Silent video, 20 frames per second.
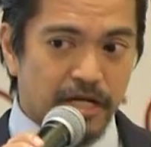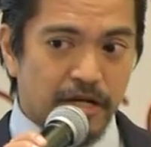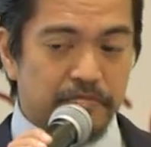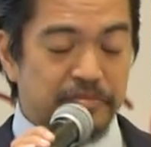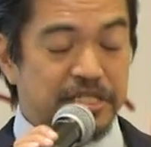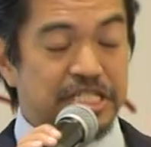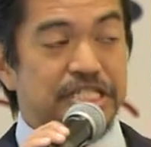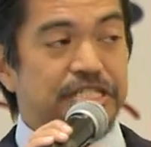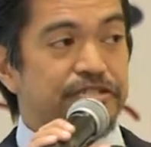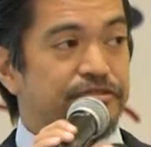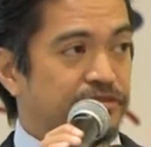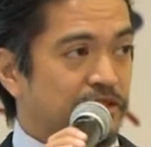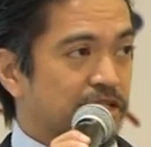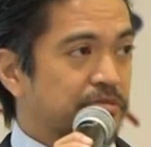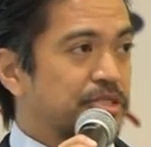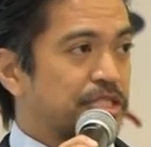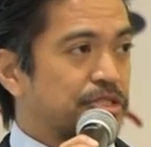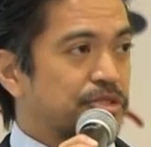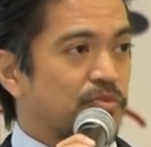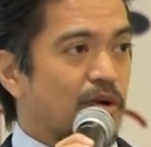PE
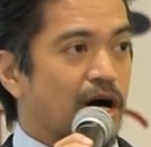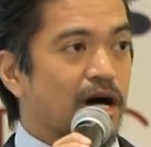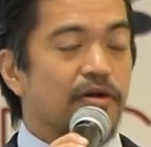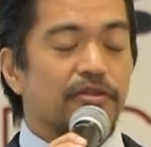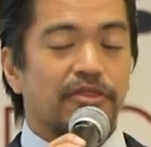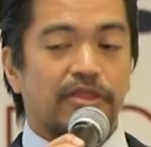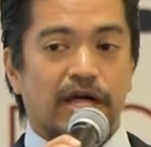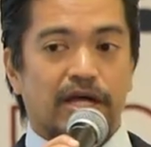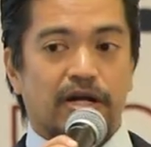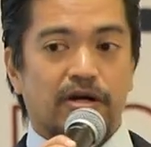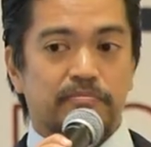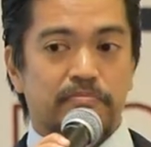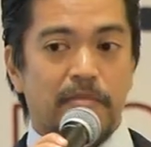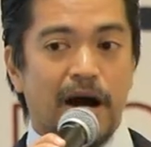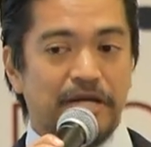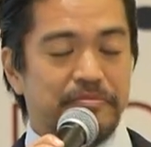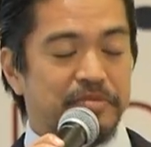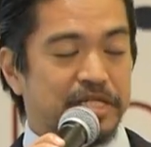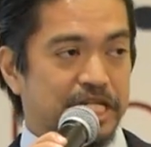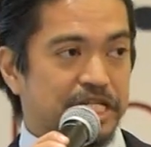firms as well that
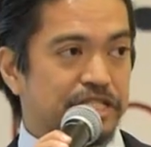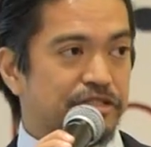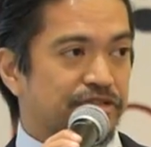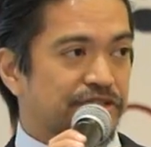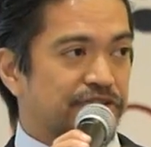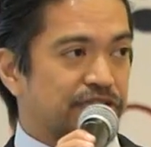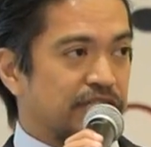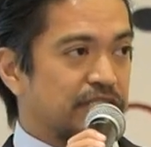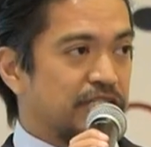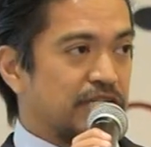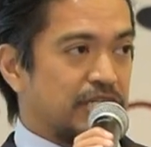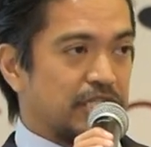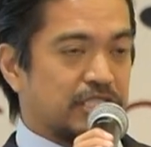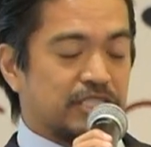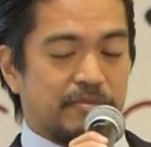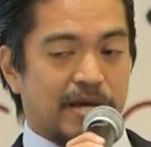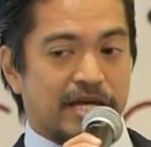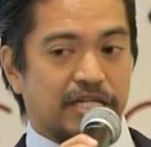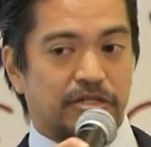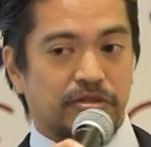might be interested in
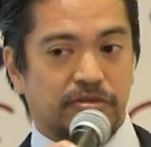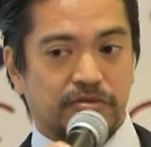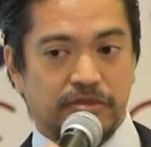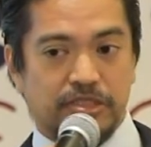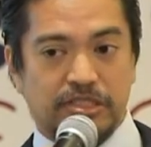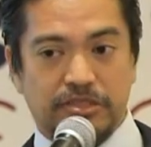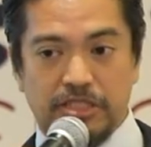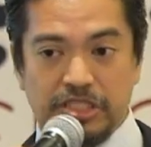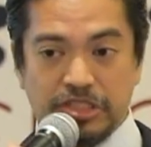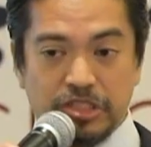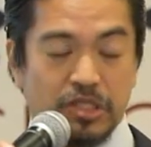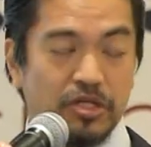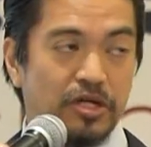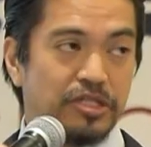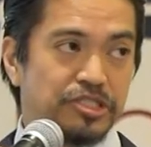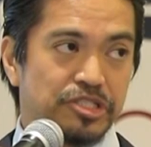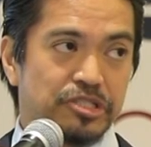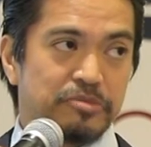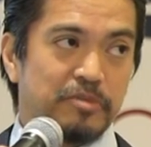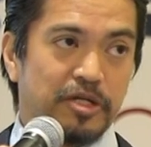expanding in the
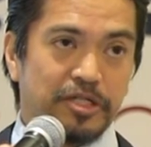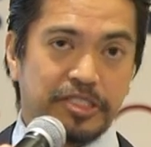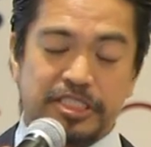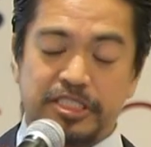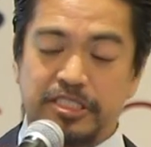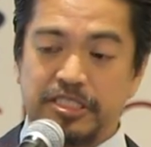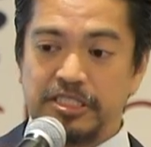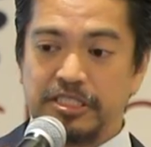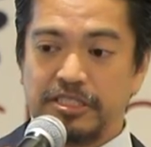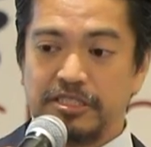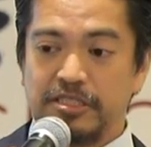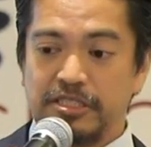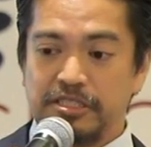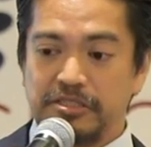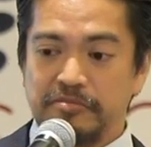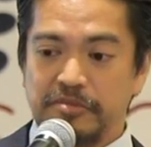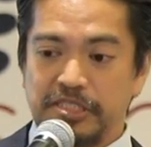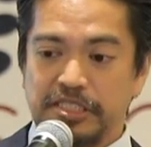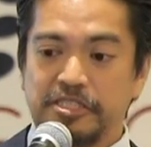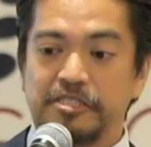largest market in,
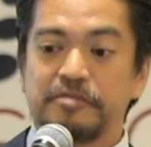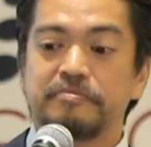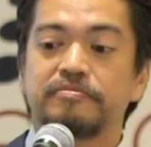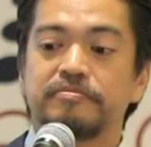in MENA.